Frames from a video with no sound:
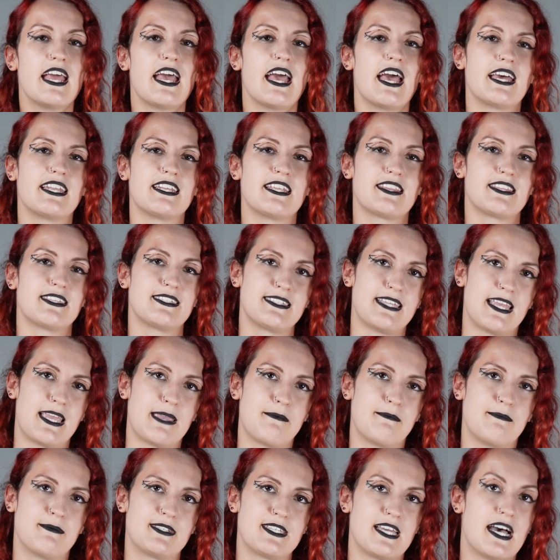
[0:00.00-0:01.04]
and at the
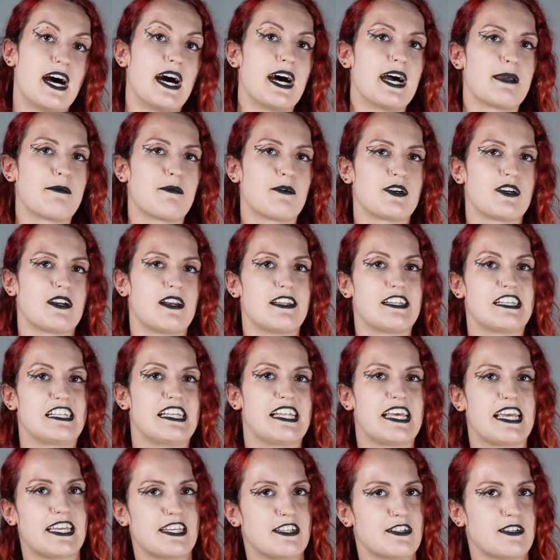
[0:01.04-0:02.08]
same time or a little
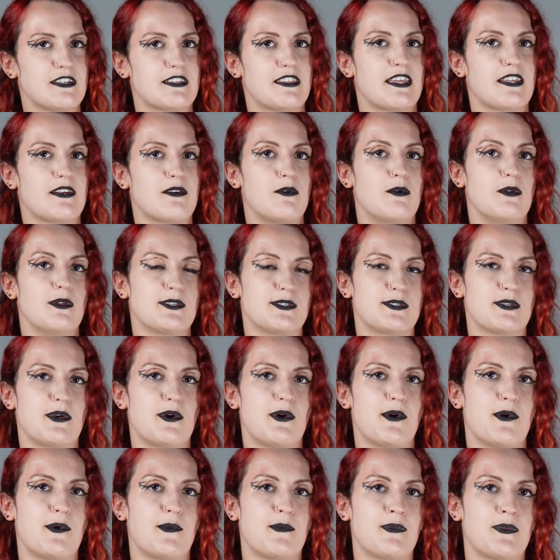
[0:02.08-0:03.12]
later then
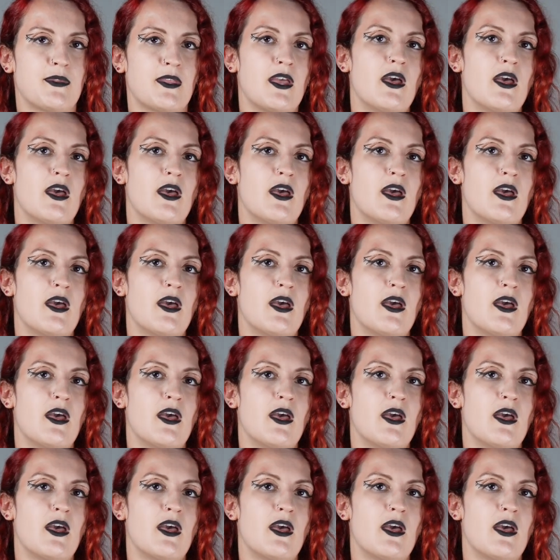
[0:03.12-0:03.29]
also